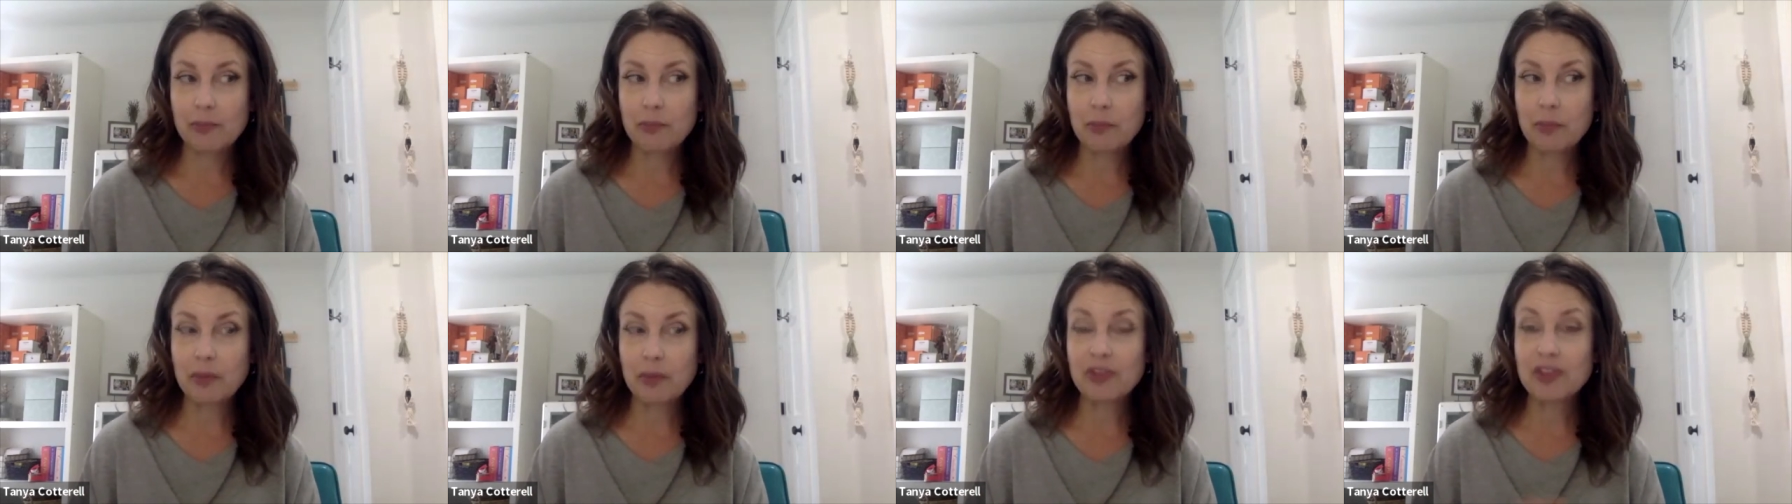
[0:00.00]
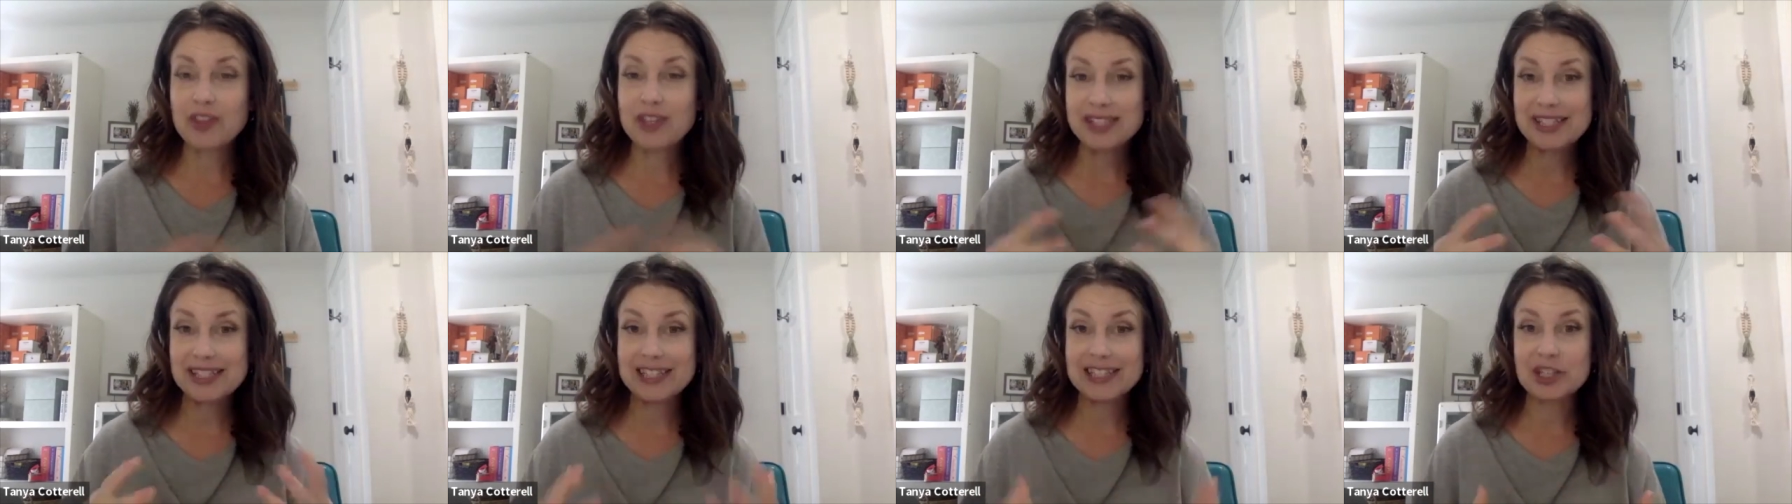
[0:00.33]
But
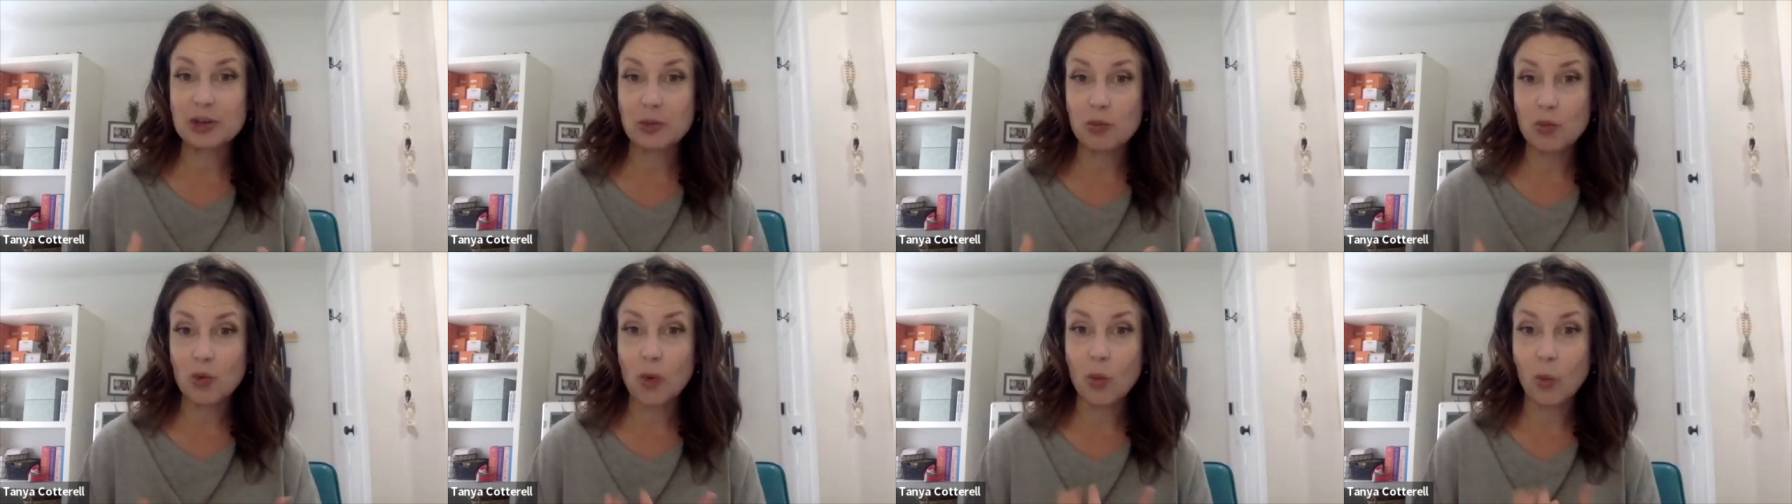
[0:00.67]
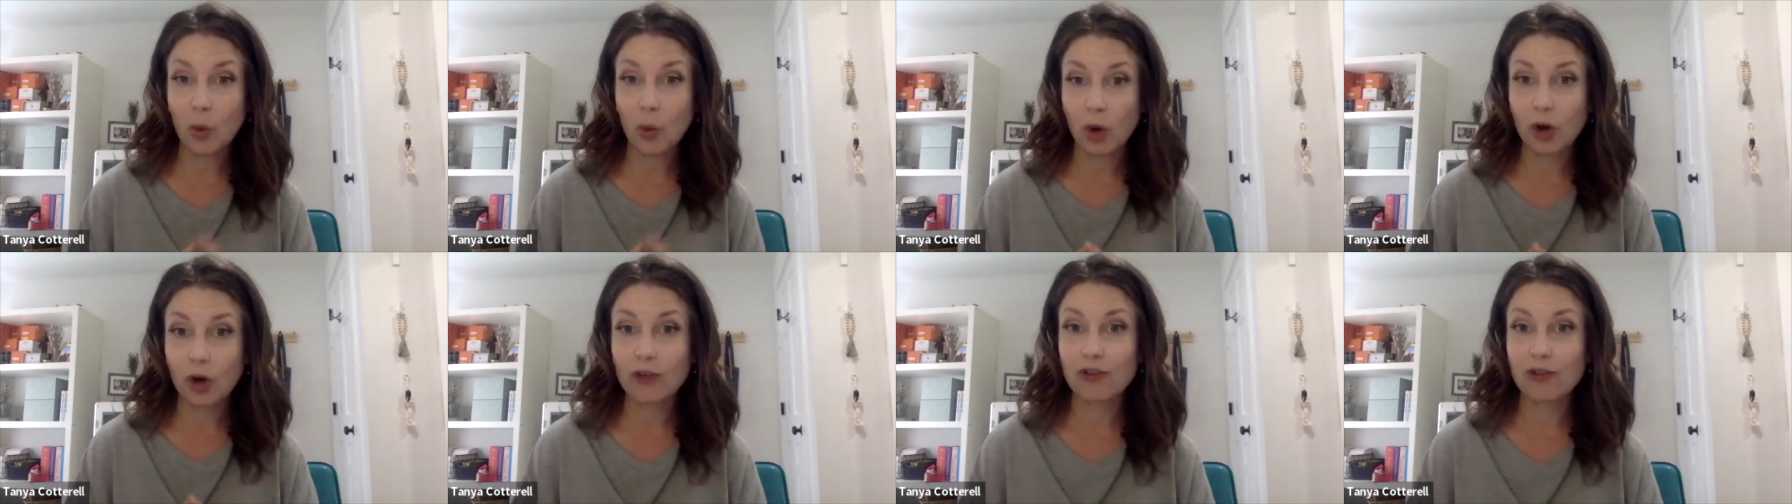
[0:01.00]
this system will
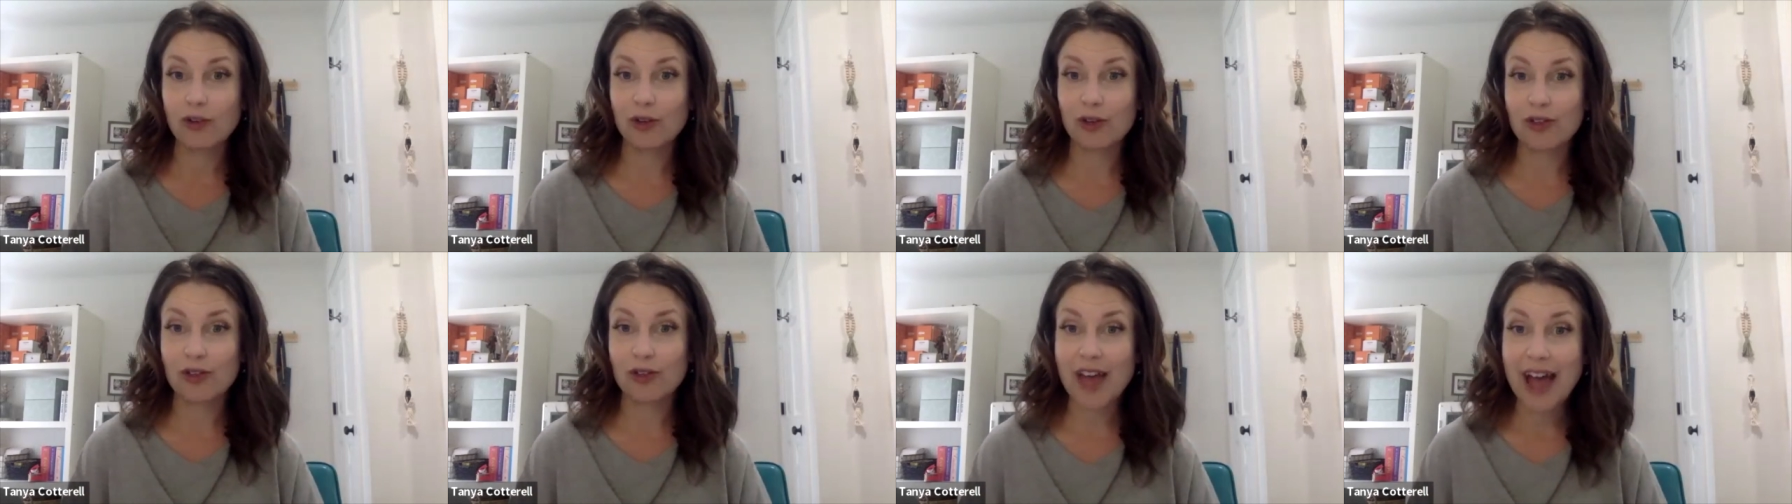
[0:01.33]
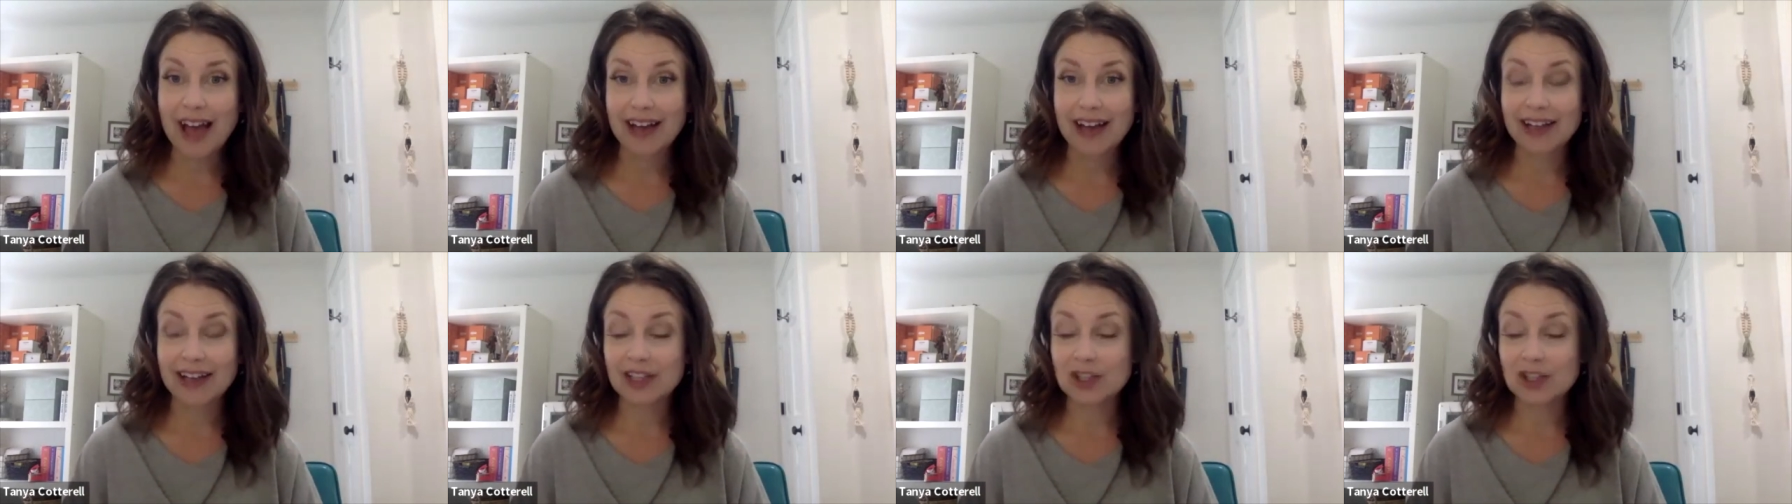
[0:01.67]
work for
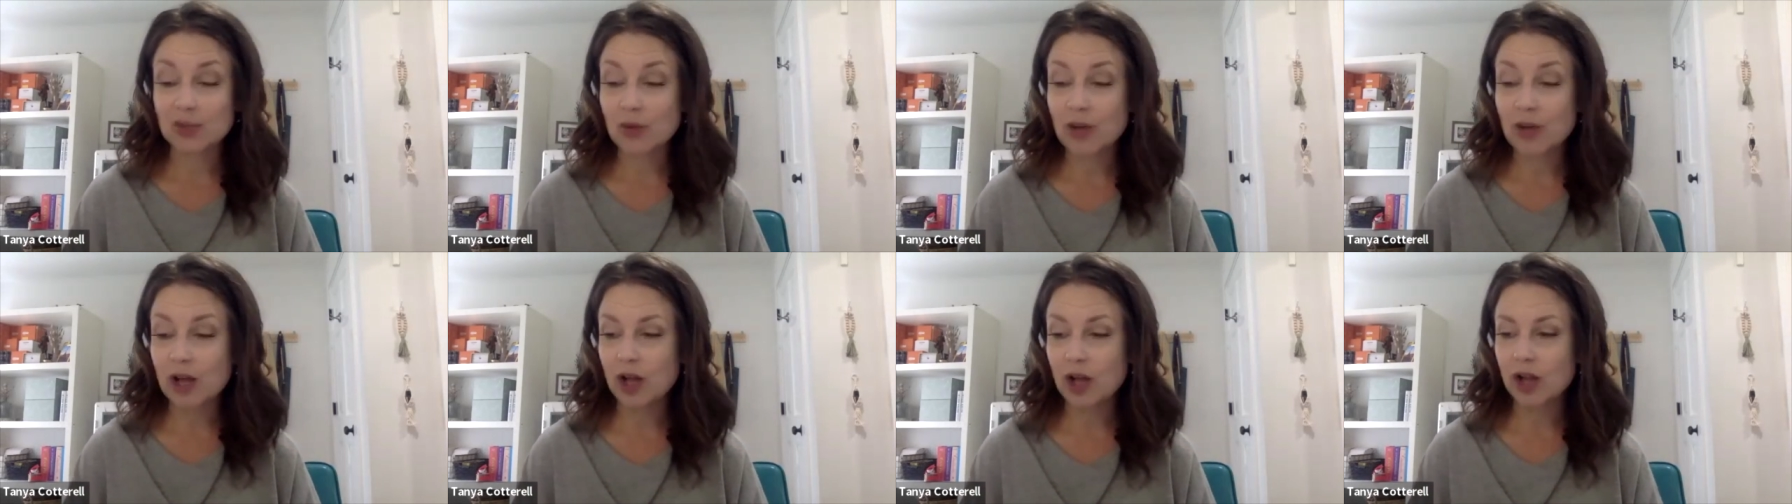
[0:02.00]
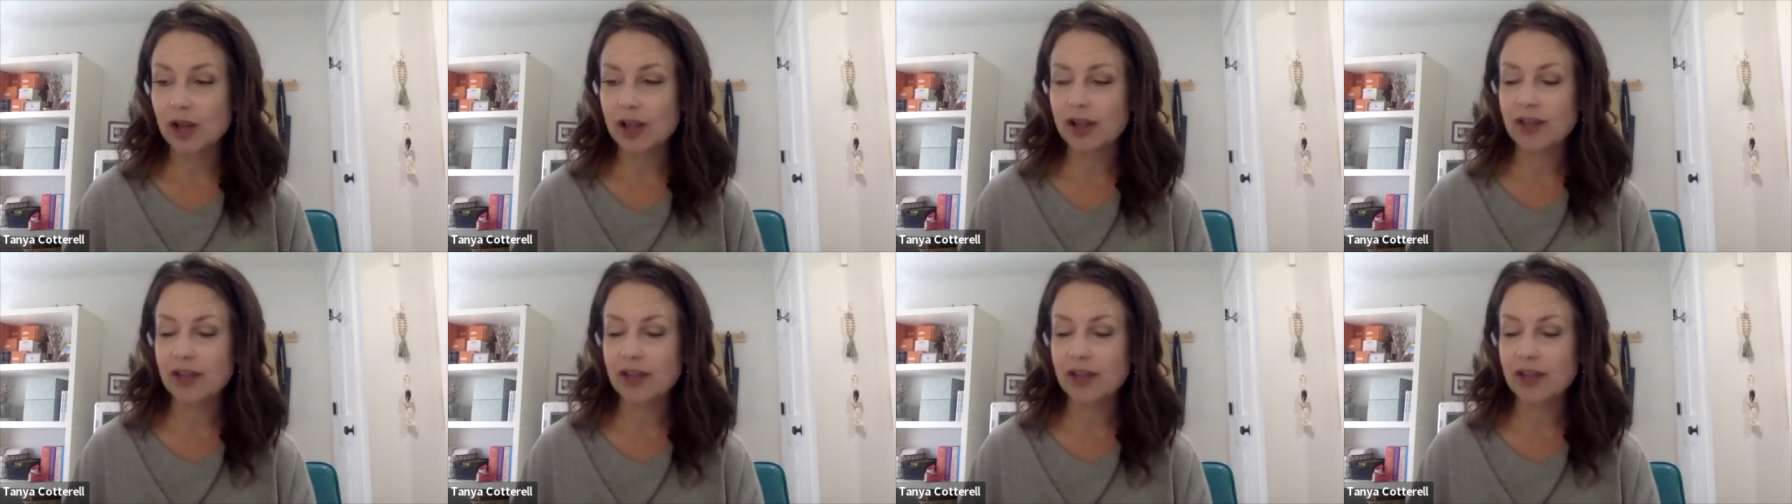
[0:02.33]
that as well.